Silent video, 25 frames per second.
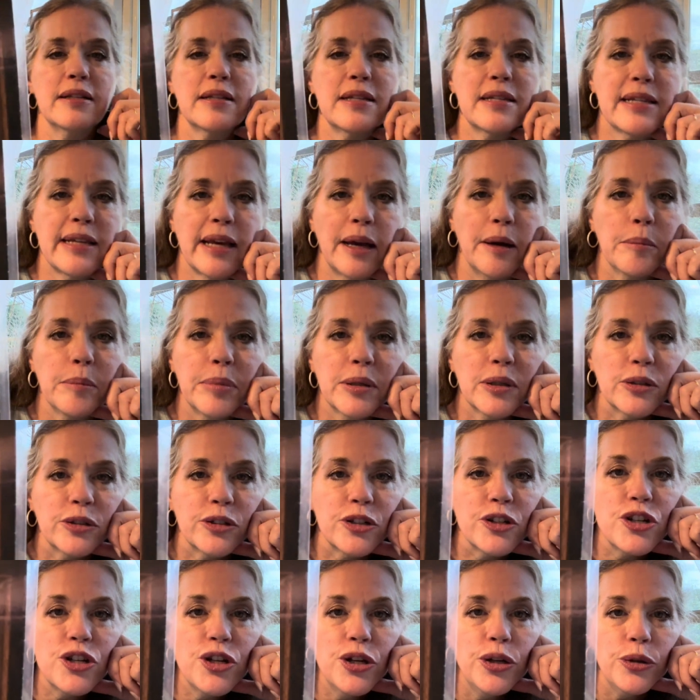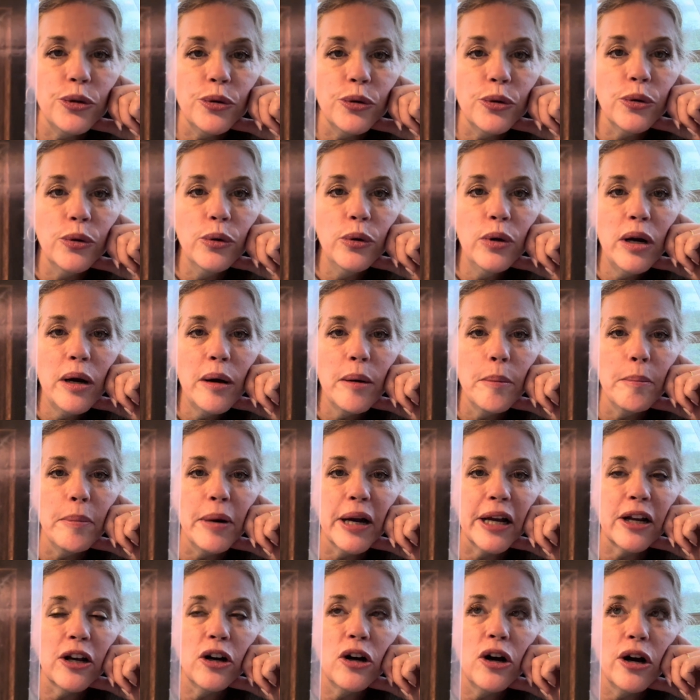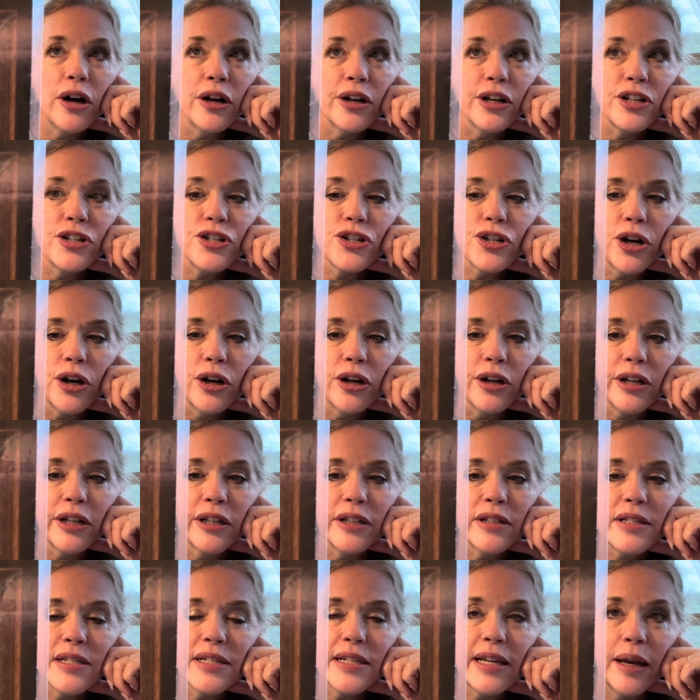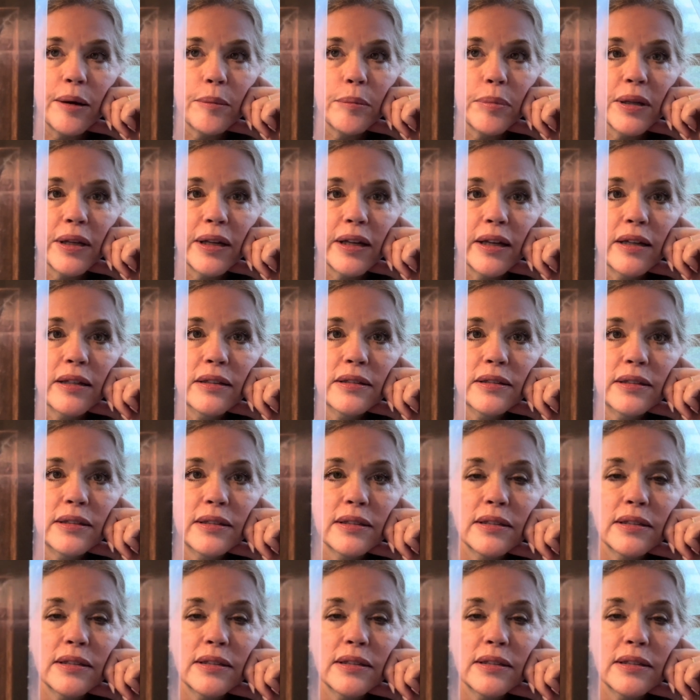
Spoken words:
Sampler 2 by Cottage Garden Sampling.